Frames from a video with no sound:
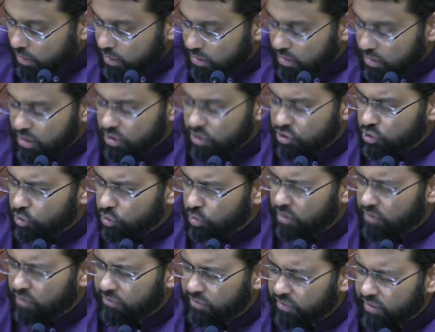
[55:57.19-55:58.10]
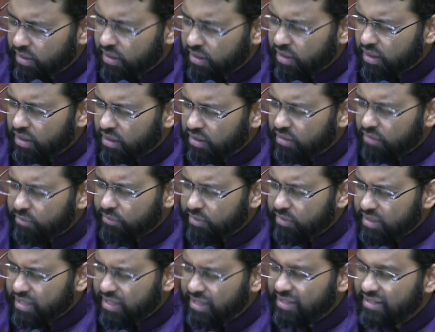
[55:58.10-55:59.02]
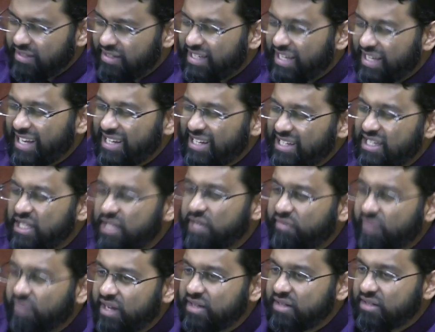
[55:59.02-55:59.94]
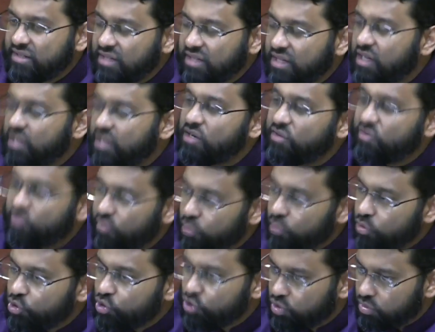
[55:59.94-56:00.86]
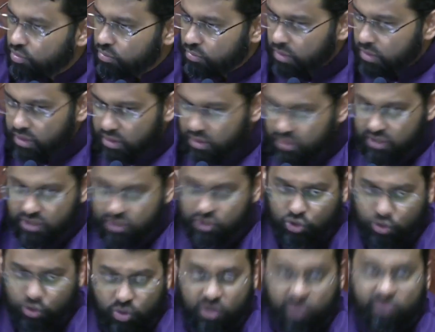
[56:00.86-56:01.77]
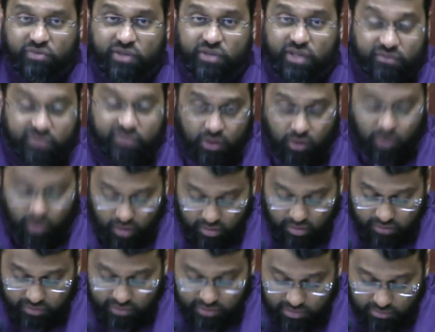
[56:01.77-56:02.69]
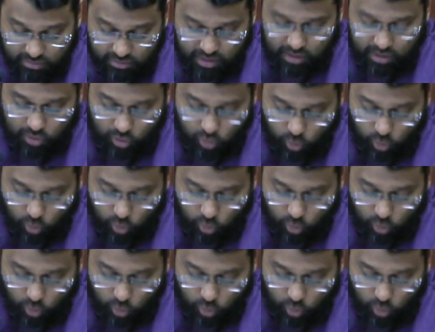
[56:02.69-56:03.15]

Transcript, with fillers: the issue of incentivizing conversion, the issue of giving all of this money or